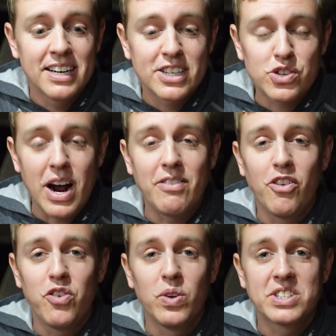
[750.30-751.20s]

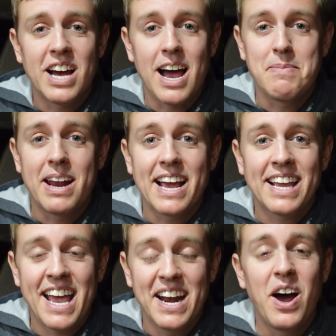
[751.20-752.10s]
travel full time, and I
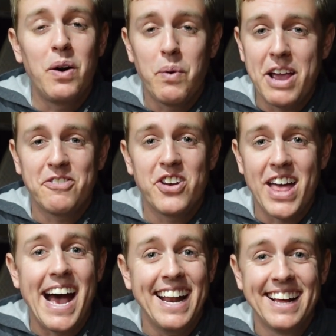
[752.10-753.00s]
cannot wait for
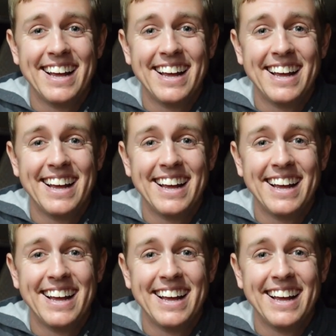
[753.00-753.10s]
that.